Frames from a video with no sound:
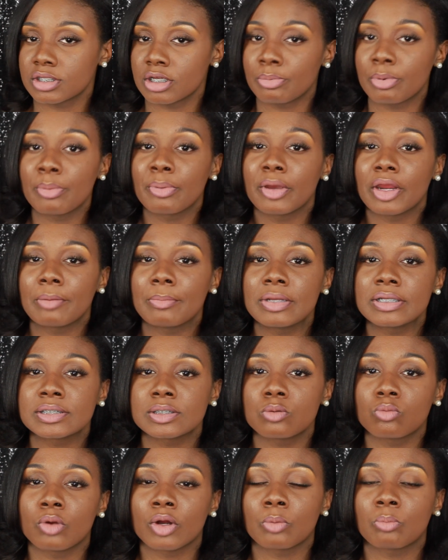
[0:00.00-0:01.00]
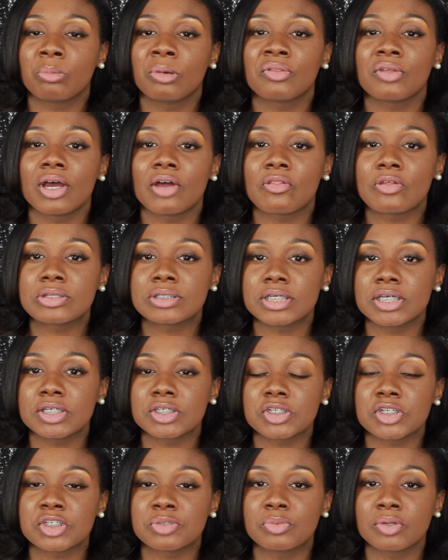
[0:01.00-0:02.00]
They're preparing me to work with other
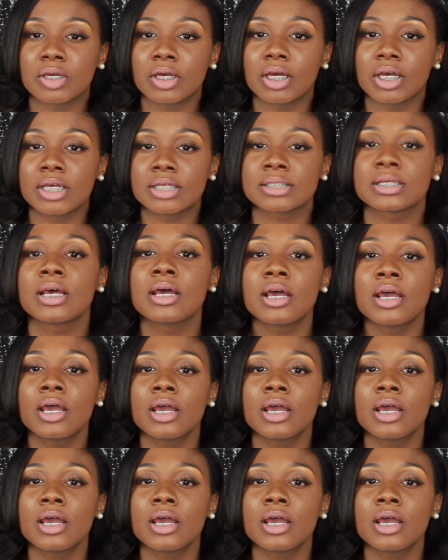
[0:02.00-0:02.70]
teachers, because